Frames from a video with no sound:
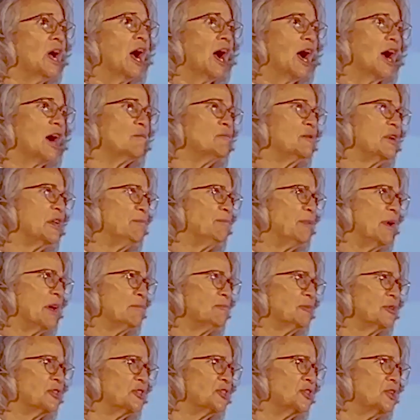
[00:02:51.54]
How many
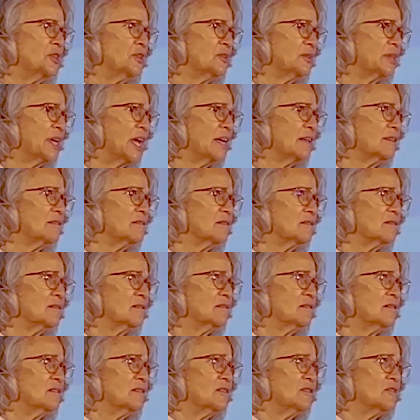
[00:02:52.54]
papers do you get?
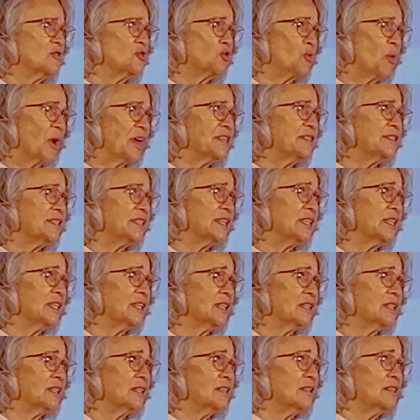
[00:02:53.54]
20?
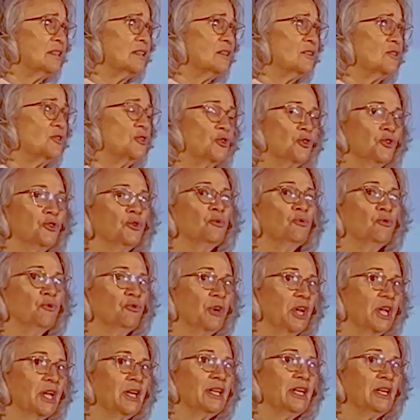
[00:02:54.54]
Do you
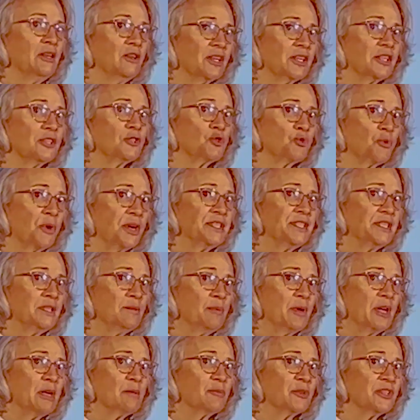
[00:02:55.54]
really look at 20
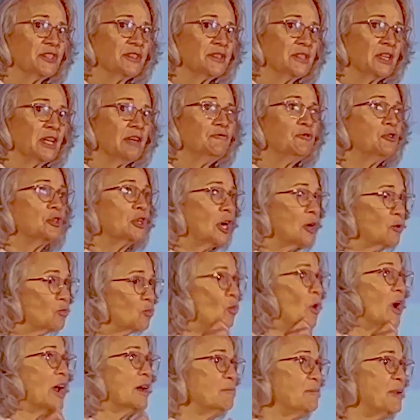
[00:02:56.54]
papers? If you got
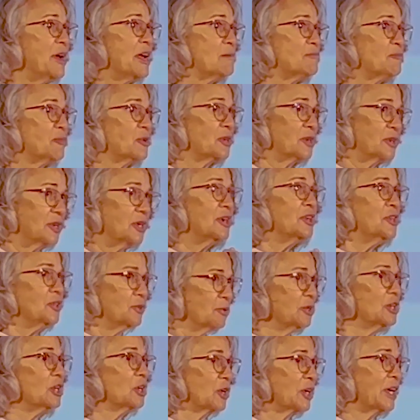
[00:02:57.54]
one paper, you
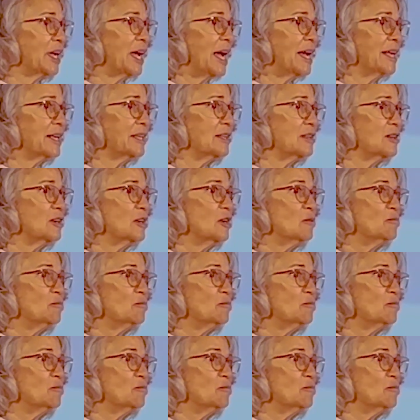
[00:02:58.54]
would look at it.